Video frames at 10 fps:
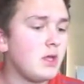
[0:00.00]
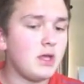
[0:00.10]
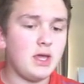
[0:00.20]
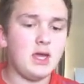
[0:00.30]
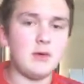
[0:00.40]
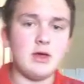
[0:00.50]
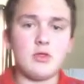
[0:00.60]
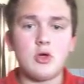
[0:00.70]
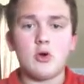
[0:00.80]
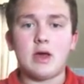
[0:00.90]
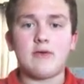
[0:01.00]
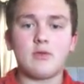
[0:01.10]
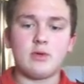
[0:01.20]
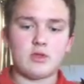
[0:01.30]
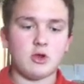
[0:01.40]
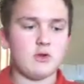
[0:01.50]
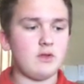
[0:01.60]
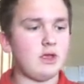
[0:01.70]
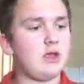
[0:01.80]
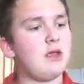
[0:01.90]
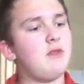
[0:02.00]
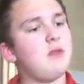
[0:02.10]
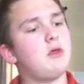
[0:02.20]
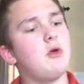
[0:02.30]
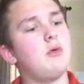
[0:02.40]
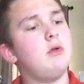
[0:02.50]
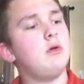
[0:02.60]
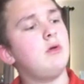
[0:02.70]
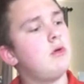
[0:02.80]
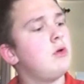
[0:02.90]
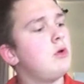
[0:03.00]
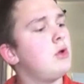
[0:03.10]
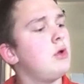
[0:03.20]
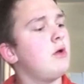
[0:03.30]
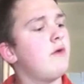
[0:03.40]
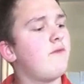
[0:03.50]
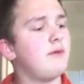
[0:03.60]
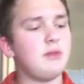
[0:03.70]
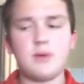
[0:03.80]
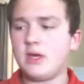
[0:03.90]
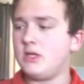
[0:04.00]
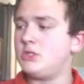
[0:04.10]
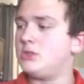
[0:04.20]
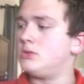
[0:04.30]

Anyway, so after we get this going, flip the page.